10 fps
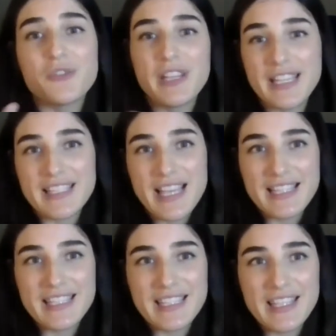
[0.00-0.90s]
So I guess
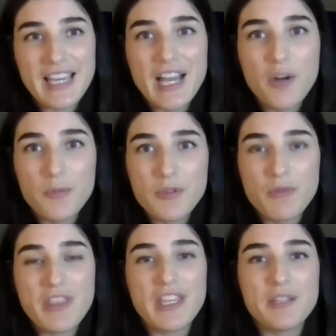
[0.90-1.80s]
that helps
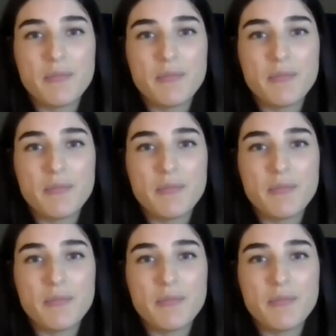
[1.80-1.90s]
with it.